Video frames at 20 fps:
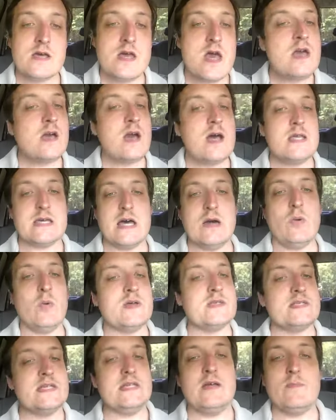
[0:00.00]
Because I don't
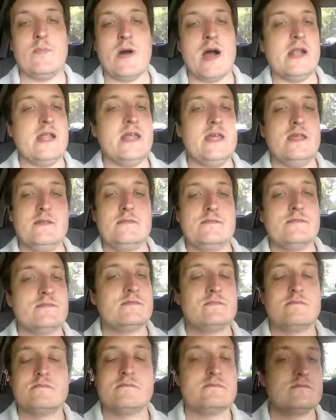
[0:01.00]
want to see anybody
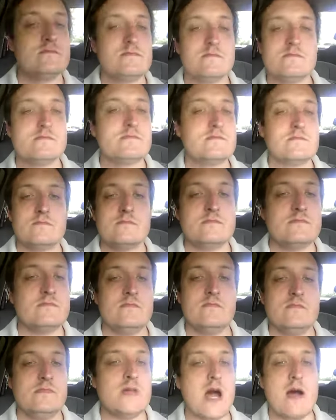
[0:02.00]

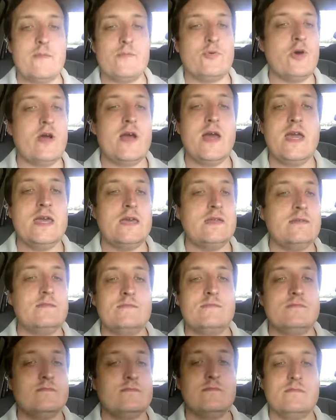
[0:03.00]
not praying.
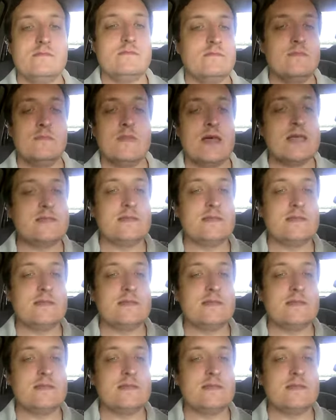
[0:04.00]
That's